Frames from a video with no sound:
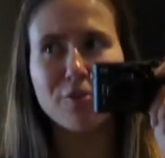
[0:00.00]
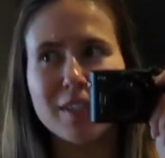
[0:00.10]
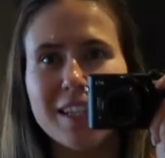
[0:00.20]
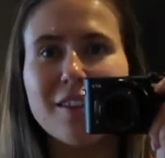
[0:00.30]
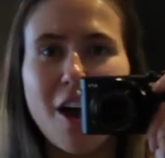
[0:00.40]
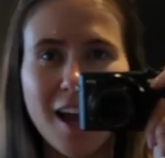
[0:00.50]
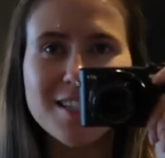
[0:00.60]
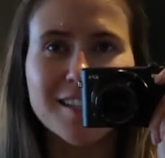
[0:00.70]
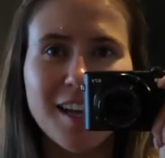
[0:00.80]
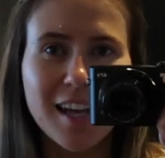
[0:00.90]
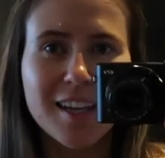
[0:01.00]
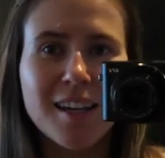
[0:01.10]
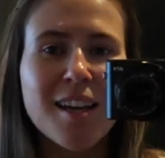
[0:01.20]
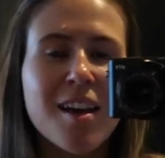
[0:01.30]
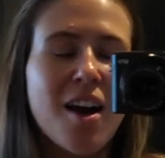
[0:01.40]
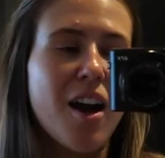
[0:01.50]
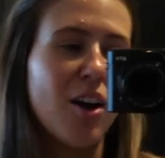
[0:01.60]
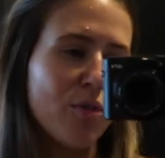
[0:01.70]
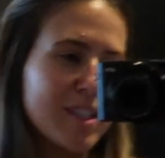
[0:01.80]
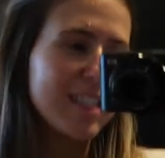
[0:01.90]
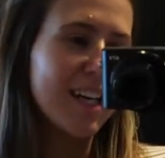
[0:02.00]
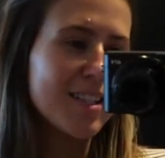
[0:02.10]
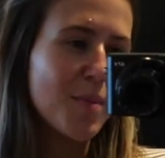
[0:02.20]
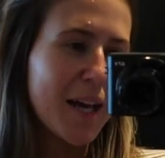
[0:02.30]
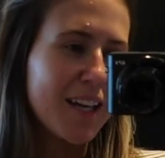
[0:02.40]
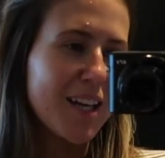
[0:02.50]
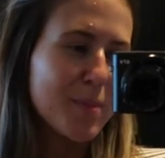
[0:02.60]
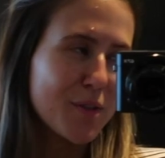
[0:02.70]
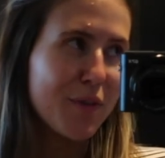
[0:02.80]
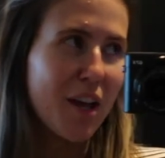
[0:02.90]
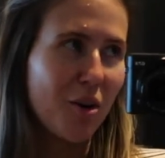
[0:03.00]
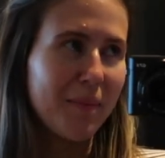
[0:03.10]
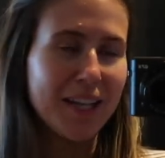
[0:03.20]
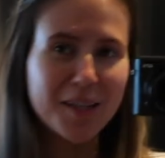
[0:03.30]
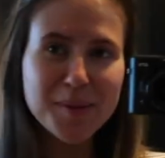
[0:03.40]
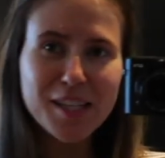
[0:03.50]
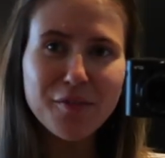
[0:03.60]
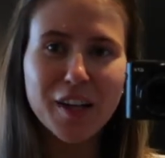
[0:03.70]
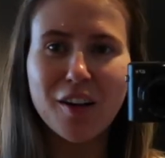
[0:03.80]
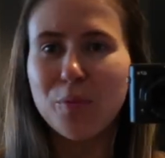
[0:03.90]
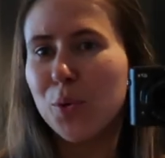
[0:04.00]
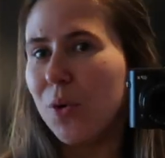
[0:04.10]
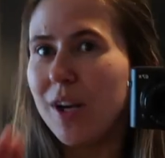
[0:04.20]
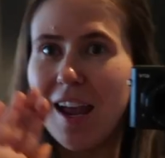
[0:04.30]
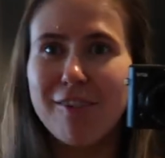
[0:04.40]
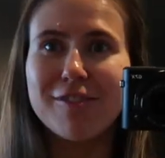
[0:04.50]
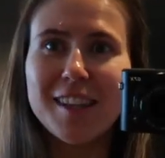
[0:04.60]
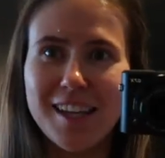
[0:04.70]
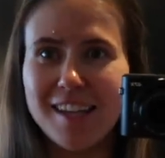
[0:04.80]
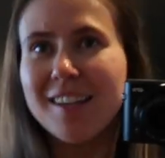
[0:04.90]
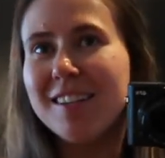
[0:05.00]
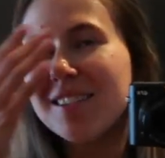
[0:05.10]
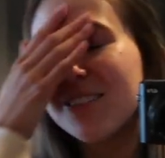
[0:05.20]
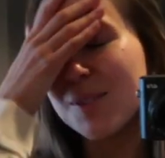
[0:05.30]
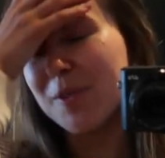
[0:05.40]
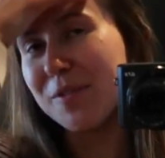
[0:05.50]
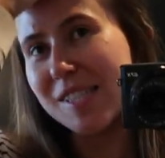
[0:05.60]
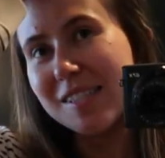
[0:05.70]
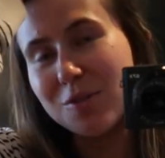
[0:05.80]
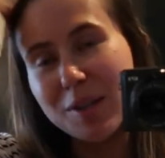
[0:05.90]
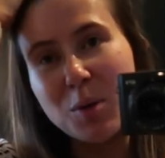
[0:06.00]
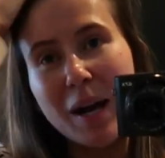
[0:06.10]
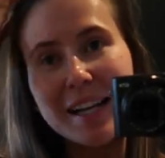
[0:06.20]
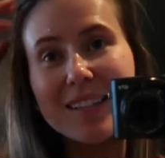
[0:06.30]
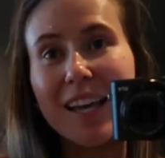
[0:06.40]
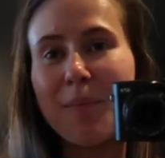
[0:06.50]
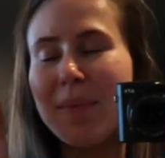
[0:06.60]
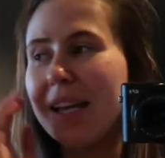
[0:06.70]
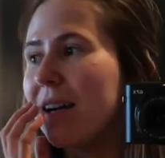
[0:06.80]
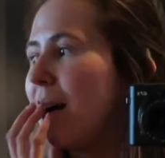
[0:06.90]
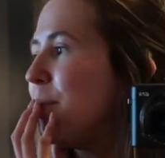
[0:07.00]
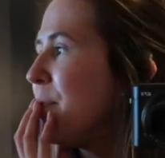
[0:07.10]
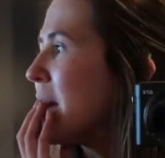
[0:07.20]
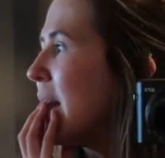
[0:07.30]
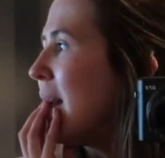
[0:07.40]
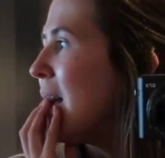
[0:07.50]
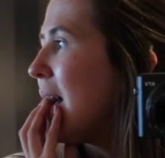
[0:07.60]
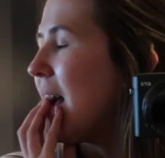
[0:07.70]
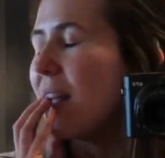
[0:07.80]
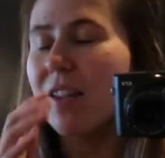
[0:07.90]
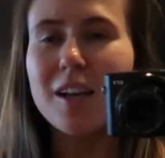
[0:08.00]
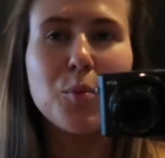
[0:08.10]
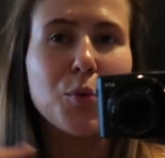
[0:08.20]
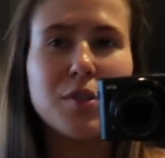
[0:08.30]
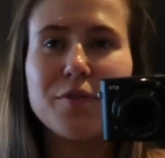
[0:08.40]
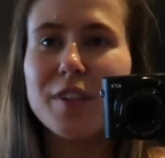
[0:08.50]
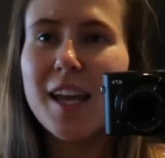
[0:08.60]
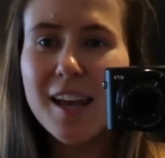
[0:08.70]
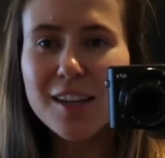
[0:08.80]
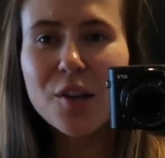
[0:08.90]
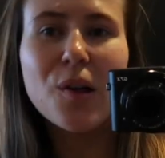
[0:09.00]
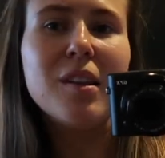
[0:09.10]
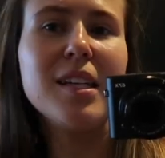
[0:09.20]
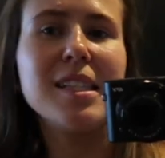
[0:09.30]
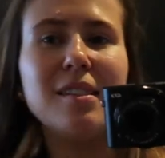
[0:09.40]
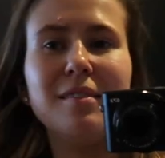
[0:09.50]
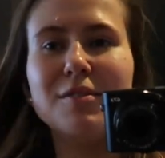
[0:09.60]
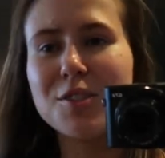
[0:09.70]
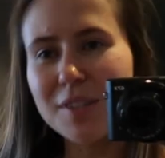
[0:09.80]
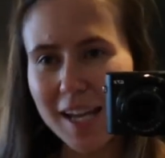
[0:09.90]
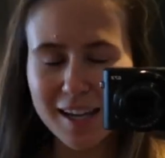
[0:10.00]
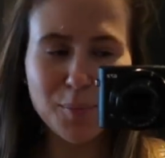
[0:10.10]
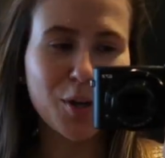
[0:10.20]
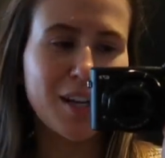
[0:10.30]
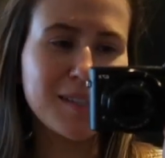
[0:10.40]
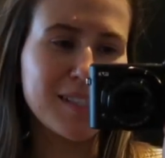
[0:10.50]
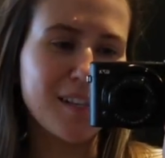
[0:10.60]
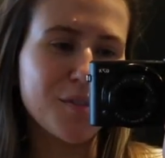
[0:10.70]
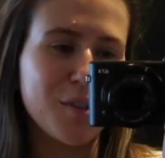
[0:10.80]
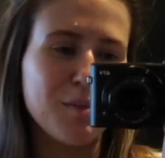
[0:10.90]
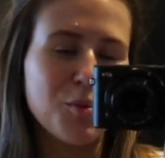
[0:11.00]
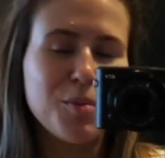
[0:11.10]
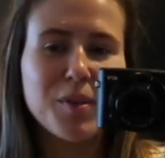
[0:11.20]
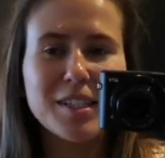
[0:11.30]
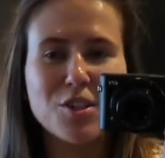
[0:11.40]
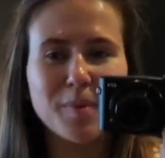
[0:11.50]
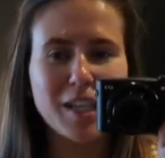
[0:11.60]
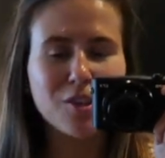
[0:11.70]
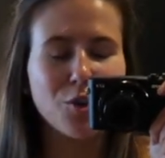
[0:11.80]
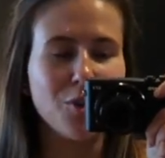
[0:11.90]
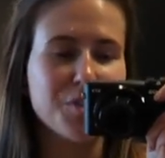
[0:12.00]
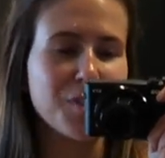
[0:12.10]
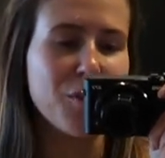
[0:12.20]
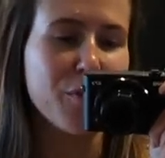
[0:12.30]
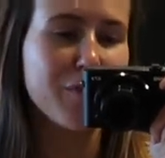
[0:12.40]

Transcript: really light. Like, I obviously had to pack heaps of hair and makeup stuff. Like, I've brought everything because we're obviously doing quite glam makeup. And, like, I brought different hair curlers and hair products and stuff. So I didn't want to bring too many clothes. So I've